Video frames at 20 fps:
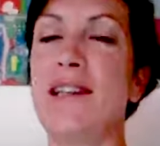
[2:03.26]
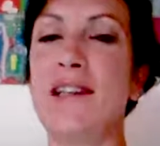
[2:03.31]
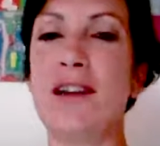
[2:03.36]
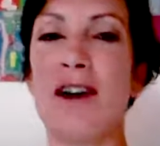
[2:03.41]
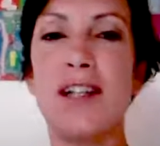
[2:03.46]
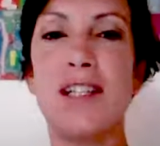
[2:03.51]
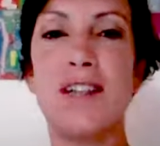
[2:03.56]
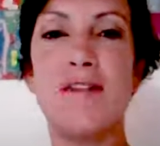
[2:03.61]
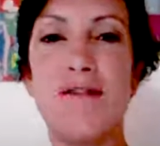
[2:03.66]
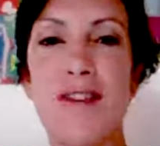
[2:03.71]

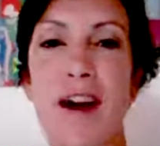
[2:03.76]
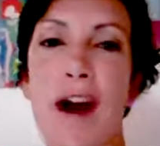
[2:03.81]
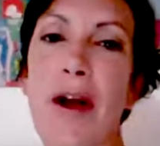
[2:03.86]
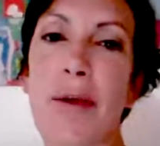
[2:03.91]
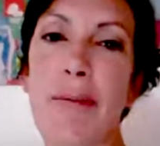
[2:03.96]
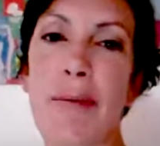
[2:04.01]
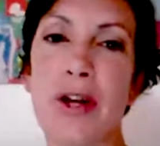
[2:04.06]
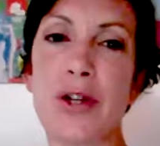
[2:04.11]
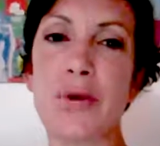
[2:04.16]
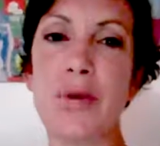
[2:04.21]
starts
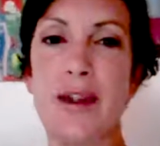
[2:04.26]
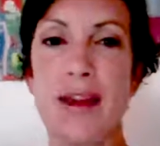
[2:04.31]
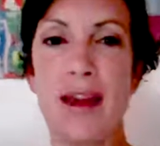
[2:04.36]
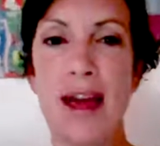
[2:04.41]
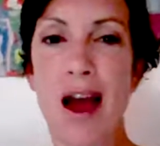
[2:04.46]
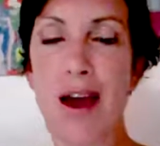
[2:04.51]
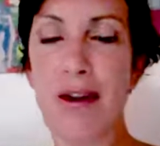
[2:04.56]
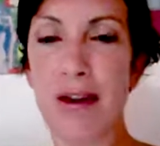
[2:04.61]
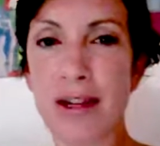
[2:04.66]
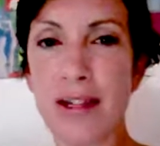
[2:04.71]
very much with the
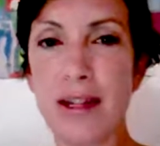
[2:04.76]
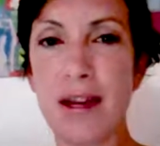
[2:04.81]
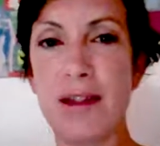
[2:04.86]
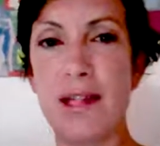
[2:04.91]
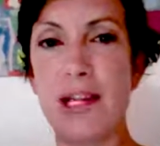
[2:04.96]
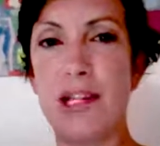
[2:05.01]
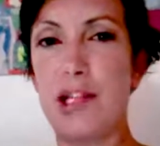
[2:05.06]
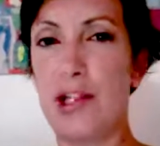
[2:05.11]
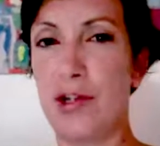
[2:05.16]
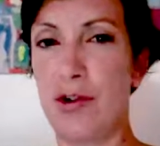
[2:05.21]
character and
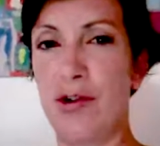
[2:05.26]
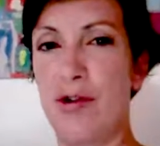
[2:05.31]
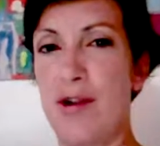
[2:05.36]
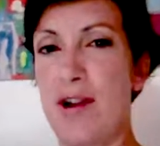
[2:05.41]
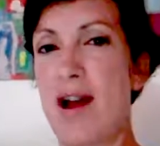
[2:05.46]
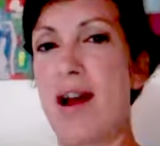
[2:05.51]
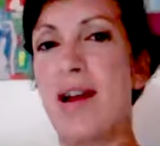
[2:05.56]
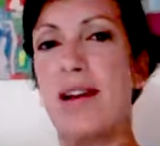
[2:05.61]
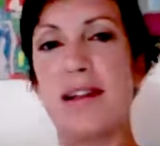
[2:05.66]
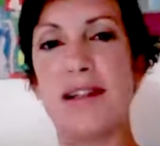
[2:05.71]
the
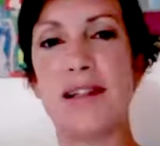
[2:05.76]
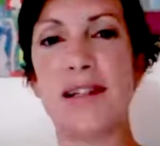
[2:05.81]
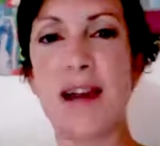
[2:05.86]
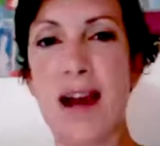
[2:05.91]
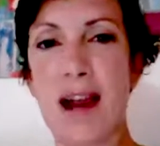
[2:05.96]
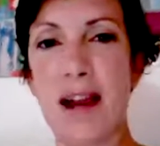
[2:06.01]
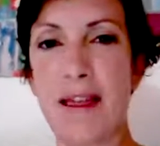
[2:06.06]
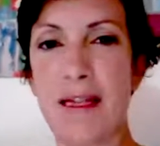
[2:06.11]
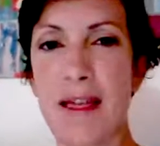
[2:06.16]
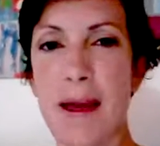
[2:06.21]
story,
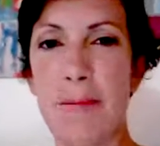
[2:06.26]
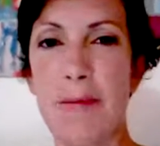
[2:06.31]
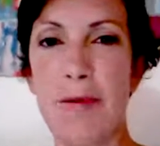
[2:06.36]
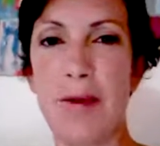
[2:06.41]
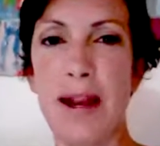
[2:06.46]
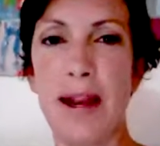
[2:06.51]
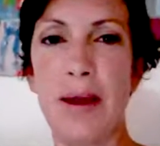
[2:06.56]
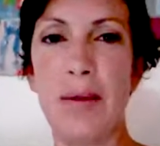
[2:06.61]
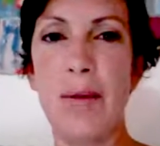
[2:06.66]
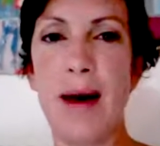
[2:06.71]
understanding them
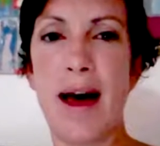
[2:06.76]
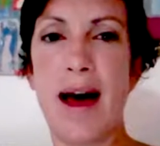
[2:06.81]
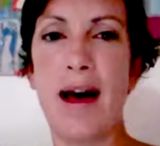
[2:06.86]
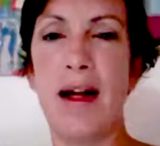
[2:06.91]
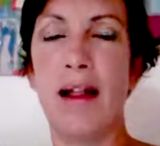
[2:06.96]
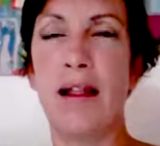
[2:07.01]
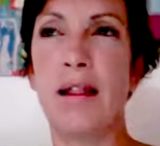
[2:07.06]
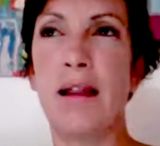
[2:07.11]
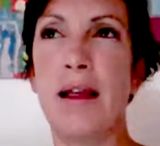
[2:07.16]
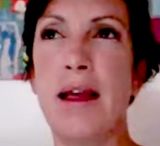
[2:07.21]
really
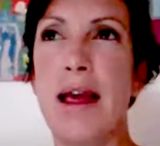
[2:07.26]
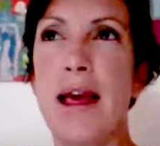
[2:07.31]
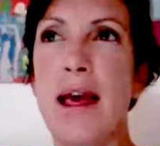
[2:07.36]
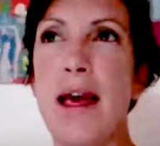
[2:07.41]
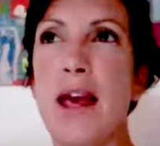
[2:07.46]
well.